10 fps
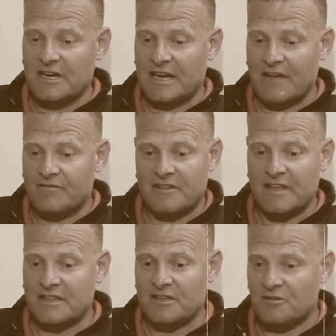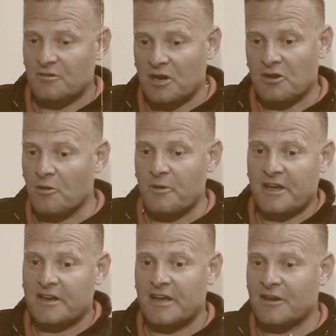And after that, you are growing,
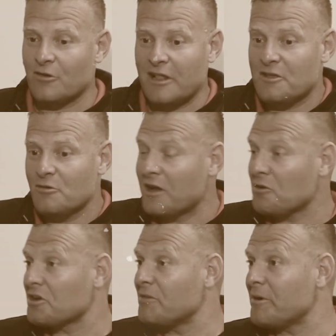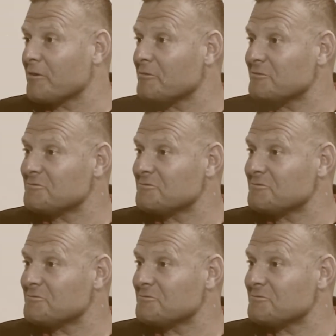and, and already you are a goalkeeper.